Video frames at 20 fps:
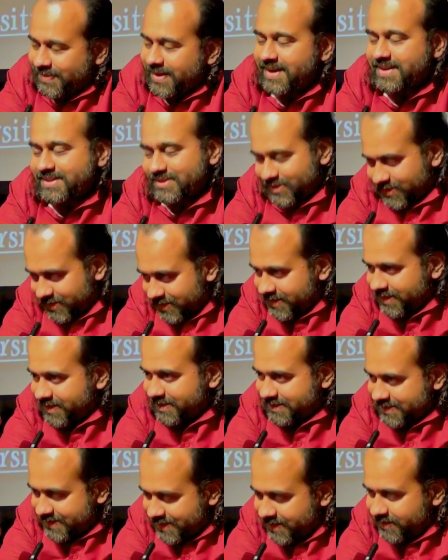It's not
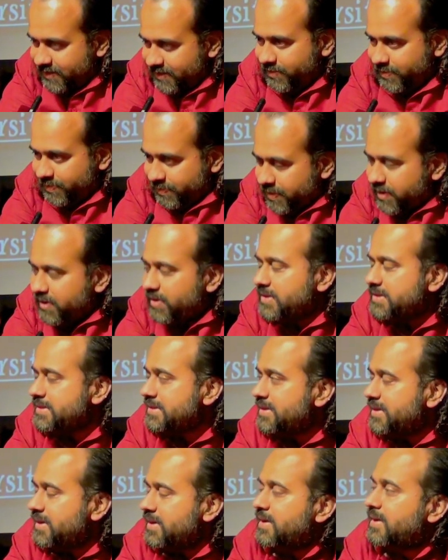that easy, I know.
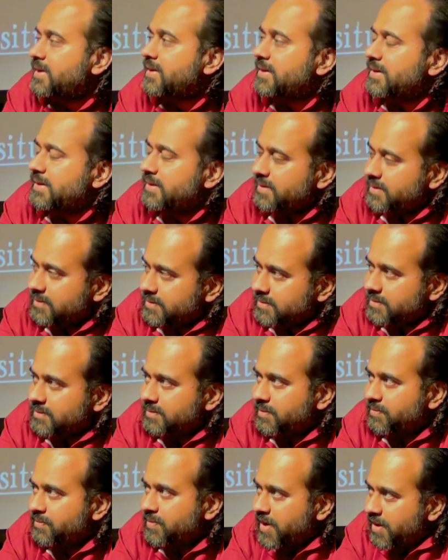Because
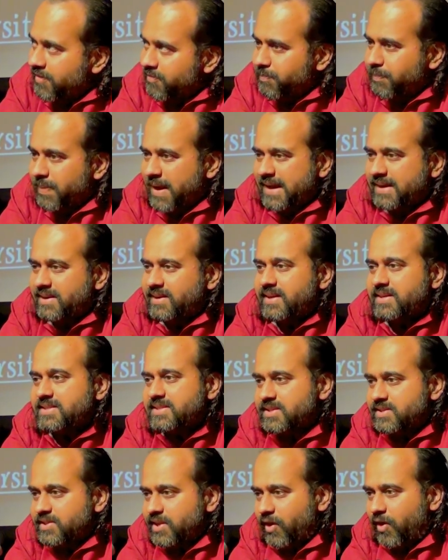we have
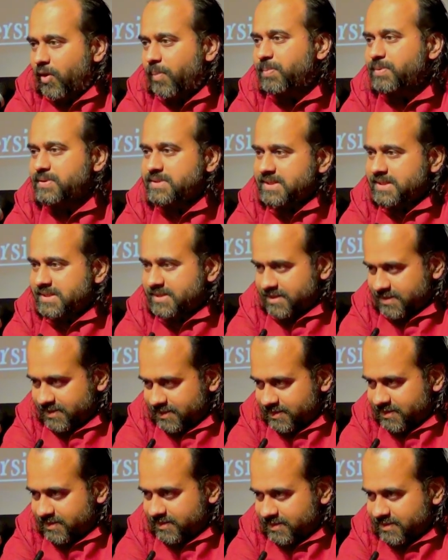practiced the opposite
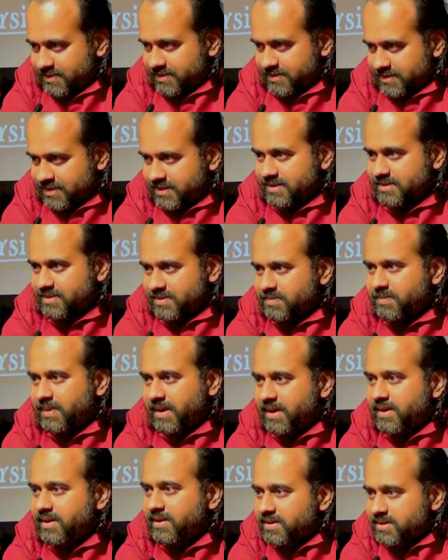since
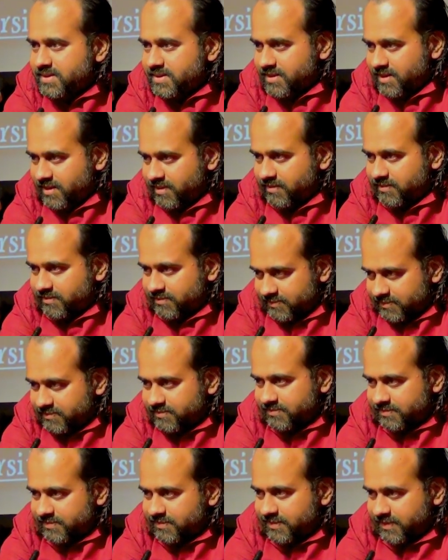many years now.
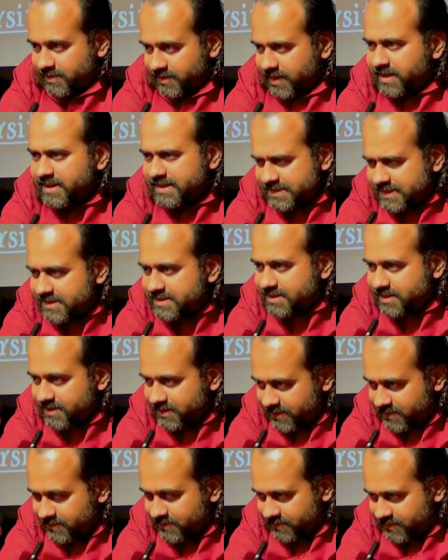It is
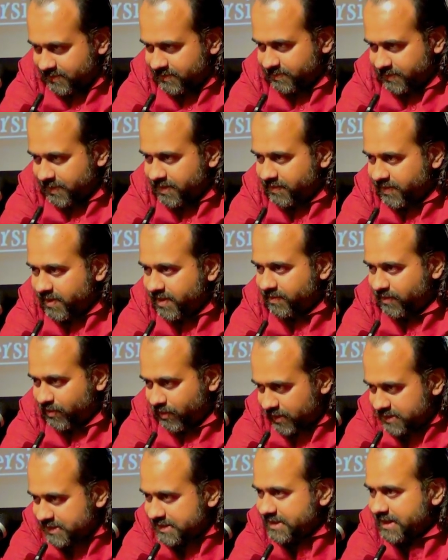easy, but we have
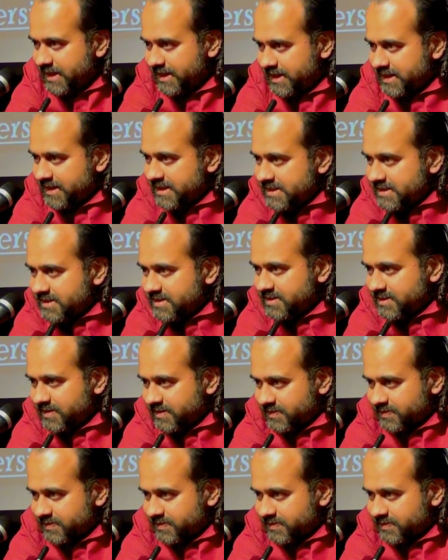lost that ease.